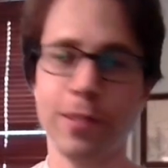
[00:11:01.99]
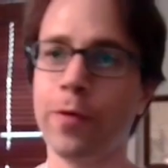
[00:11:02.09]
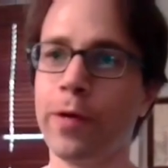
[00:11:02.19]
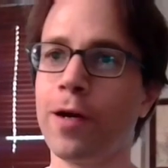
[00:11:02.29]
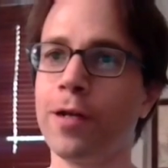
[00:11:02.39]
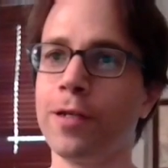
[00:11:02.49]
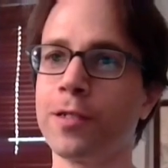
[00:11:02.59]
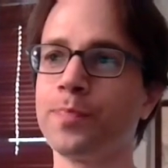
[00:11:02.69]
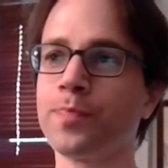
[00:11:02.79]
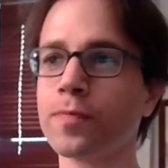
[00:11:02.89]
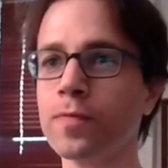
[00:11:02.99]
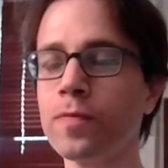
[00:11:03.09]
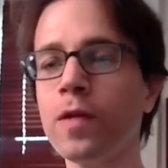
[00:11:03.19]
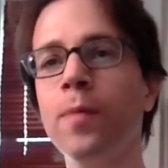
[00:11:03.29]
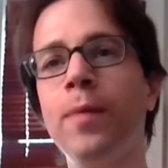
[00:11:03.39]
going on is
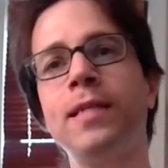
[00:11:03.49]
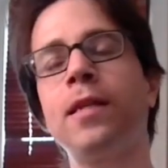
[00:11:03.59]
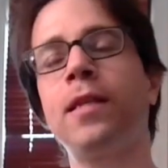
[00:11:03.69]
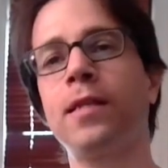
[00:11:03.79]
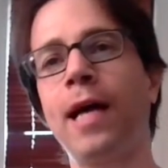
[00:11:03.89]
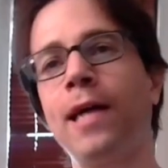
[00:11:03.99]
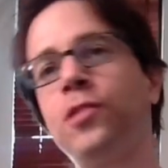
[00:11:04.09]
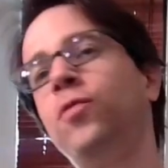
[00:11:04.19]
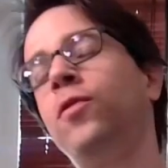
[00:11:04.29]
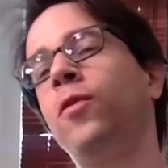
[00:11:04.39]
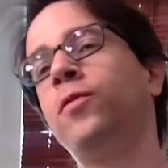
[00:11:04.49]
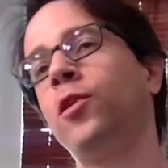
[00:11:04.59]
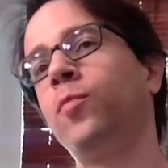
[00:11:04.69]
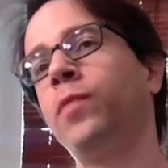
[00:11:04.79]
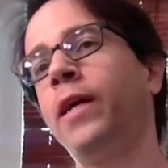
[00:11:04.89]
basically the last 2 notes that
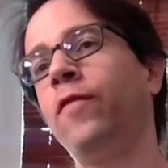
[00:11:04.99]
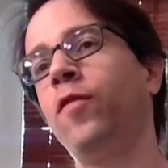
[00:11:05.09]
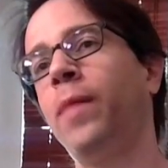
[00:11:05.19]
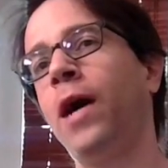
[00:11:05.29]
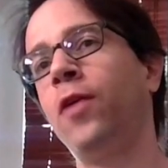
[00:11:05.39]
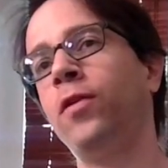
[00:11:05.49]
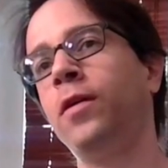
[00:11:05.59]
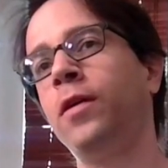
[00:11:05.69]
you're playing of the pattern,